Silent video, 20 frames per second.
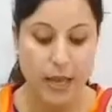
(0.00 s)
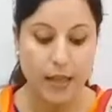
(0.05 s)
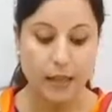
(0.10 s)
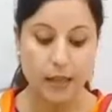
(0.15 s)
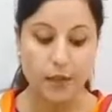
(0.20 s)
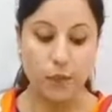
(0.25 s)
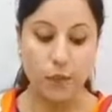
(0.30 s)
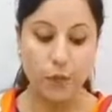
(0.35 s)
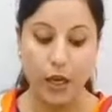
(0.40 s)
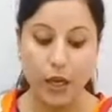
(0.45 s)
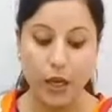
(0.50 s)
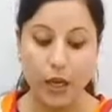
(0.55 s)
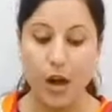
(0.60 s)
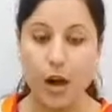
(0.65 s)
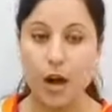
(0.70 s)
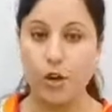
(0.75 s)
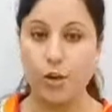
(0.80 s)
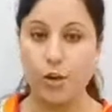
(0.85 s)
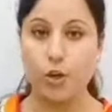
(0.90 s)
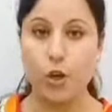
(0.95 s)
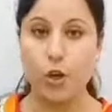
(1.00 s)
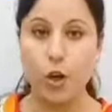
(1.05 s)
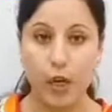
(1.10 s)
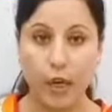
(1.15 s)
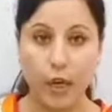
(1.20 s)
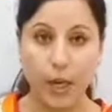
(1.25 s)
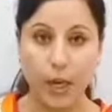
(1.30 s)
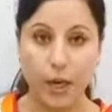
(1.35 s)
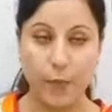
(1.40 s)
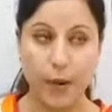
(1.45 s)
that we are
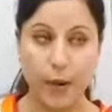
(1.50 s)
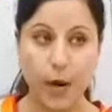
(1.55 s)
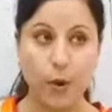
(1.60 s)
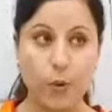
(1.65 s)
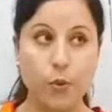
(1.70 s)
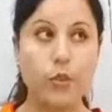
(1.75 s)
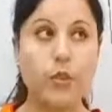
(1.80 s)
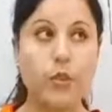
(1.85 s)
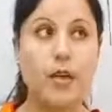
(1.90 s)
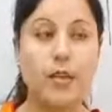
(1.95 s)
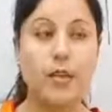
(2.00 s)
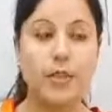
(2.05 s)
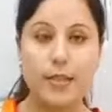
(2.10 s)
talking about